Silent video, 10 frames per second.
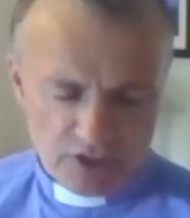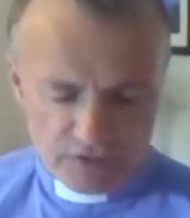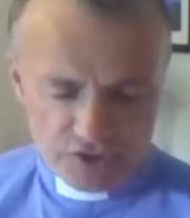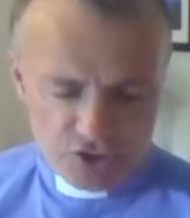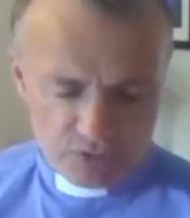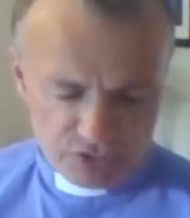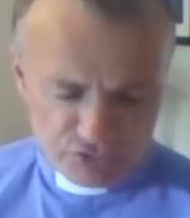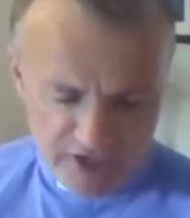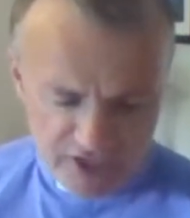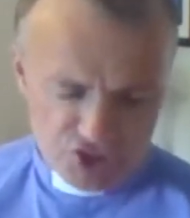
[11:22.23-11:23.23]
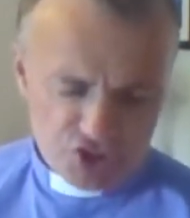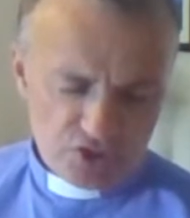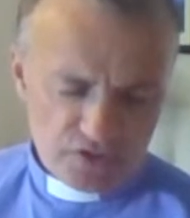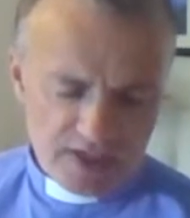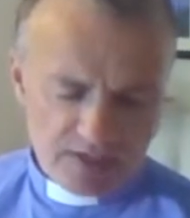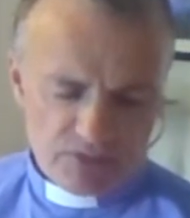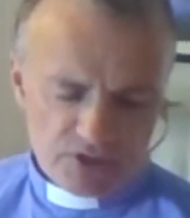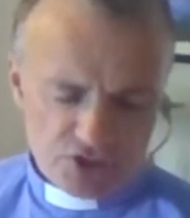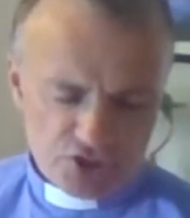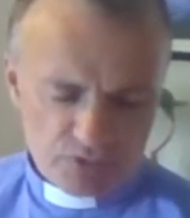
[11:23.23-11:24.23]
that you would rescue them, and
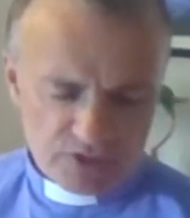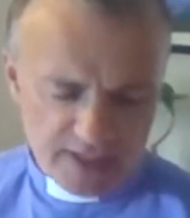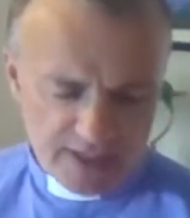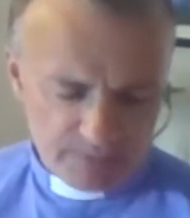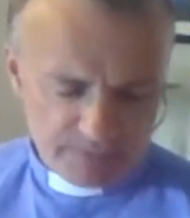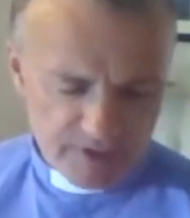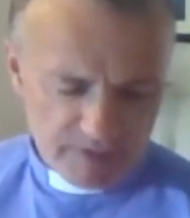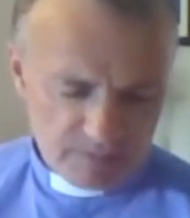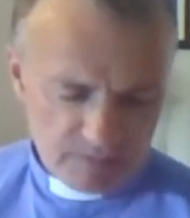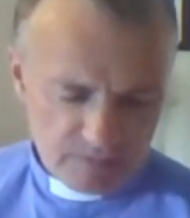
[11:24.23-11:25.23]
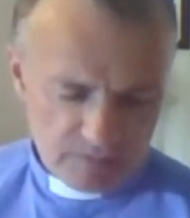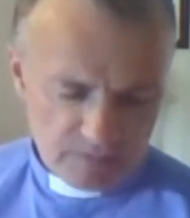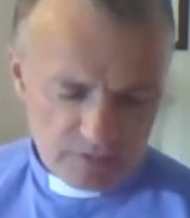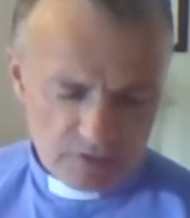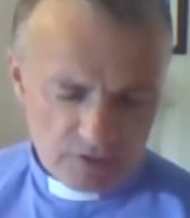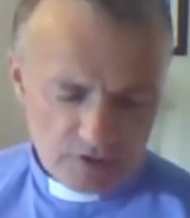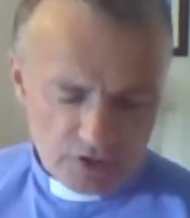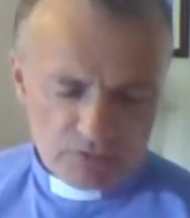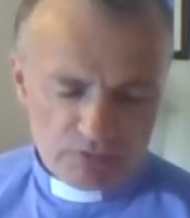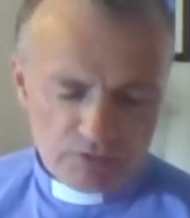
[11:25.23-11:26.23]
that you would help them.
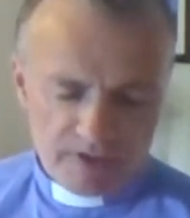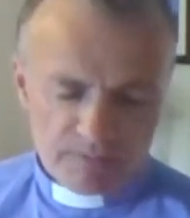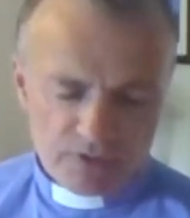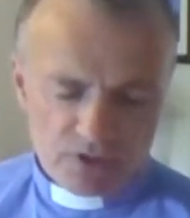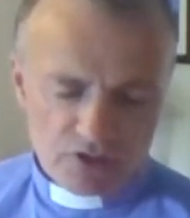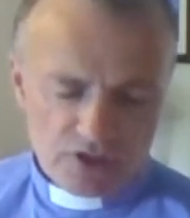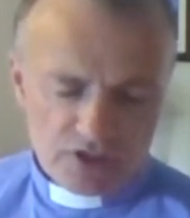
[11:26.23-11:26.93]
We remember